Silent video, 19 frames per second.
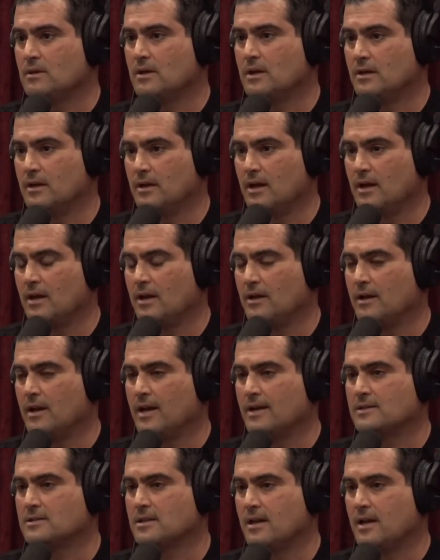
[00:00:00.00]
And, and
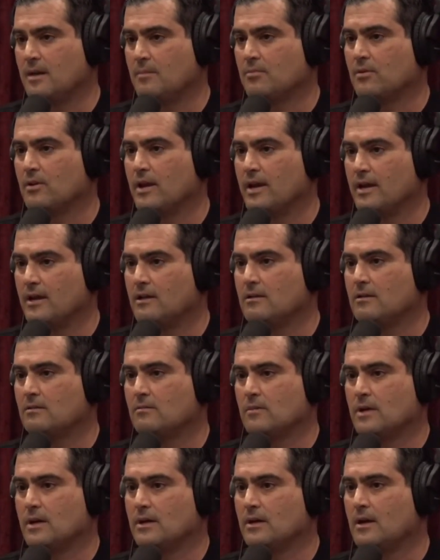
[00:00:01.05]
next April 8th,
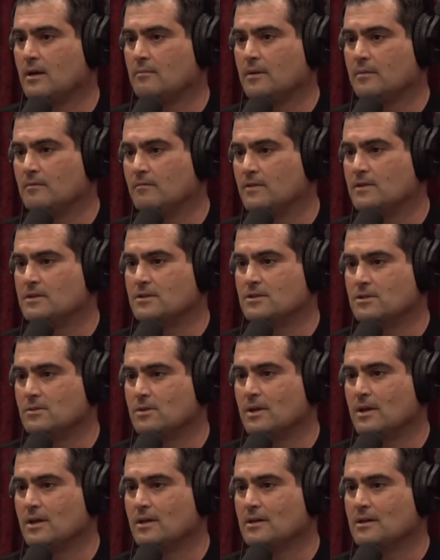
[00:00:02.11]
when I come and visit
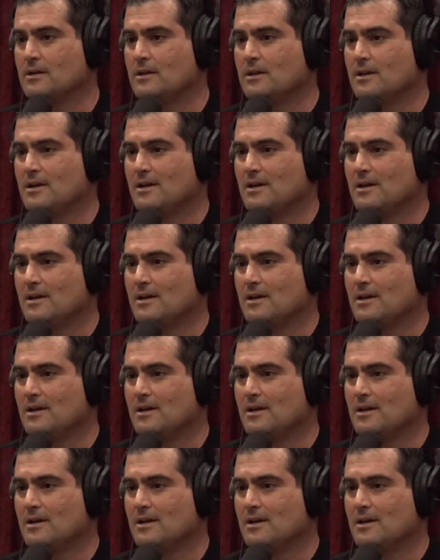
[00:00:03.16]
you again,